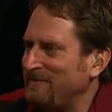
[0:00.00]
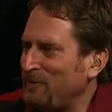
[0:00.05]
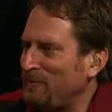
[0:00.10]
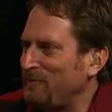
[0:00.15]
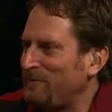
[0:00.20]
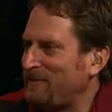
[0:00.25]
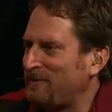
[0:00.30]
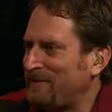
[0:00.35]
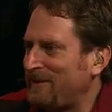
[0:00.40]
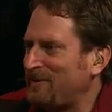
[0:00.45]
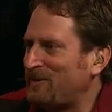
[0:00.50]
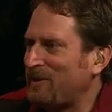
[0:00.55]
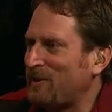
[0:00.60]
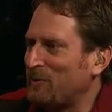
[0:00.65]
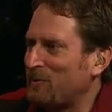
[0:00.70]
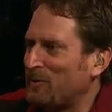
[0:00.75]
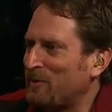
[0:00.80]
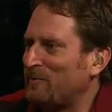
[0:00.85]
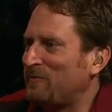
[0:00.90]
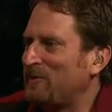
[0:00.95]
You get
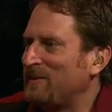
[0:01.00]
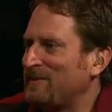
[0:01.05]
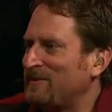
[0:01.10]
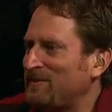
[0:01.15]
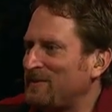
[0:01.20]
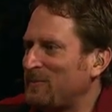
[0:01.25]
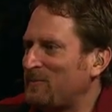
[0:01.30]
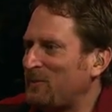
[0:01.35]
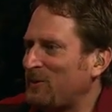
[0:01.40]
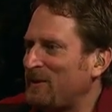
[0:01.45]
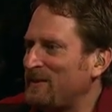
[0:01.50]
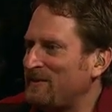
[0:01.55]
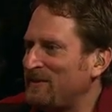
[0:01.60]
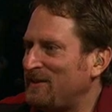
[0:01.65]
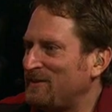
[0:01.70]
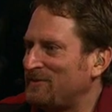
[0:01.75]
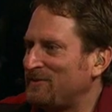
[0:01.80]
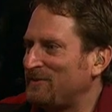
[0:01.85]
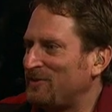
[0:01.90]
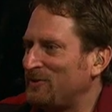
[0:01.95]
together with your friends and you play
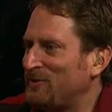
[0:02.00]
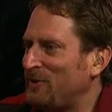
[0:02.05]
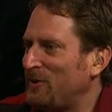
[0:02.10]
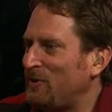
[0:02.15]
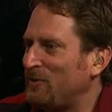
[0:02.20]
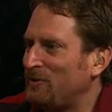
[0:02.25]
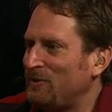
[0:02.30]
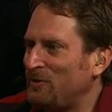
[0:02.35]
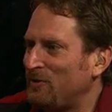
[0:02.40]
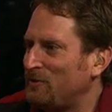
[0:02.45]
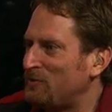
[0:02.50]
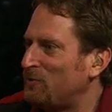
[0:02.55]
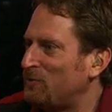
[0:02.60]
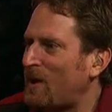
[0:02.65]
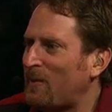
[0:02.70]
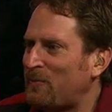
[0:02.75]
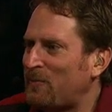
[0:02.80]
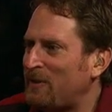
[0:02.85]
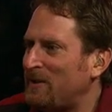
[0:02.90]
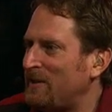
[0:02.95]
dungeons or don't. You can
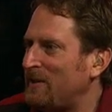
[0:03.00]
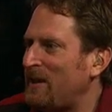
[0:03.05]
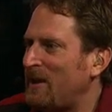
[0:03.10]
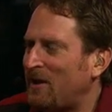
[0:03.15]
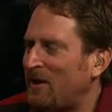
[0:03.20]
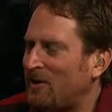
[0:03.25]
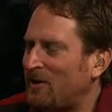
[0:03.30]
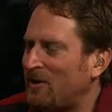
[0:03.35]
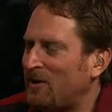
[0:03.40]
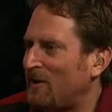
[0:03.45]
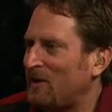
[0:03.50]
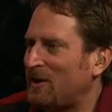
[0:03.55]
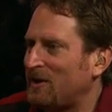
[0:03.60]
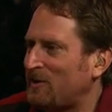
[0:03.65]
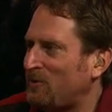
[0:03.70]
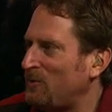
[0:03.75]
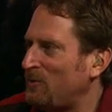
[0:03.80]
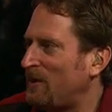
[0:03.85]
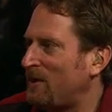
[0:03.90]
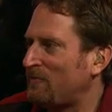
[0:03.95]
drop in and out. It's not
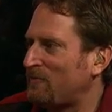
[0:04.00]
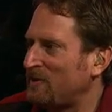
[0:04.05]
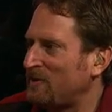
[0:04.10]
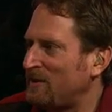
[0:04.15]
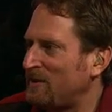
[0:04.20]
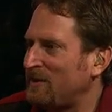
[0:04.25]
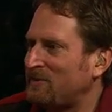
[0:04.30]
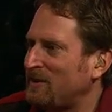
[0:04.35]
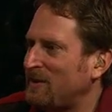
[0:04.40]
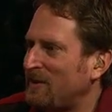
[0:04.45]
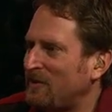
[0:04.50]
like you have to get